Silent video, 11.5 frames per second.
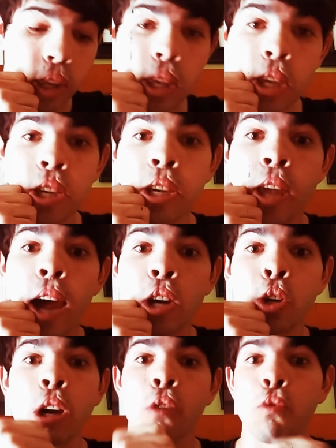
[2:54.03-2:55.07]
This is
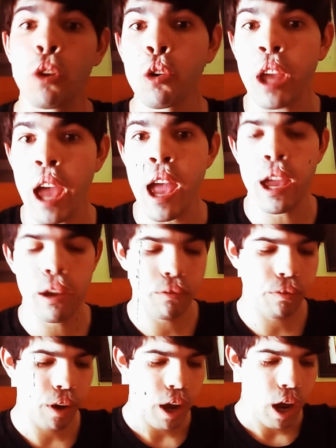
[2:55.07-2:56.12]
actually a real
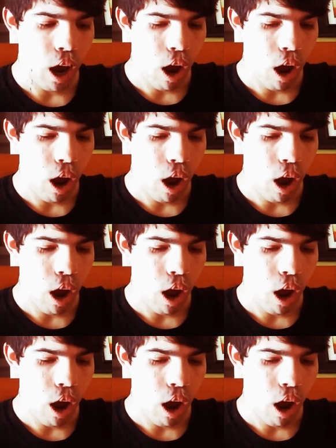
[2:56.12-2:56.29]
cave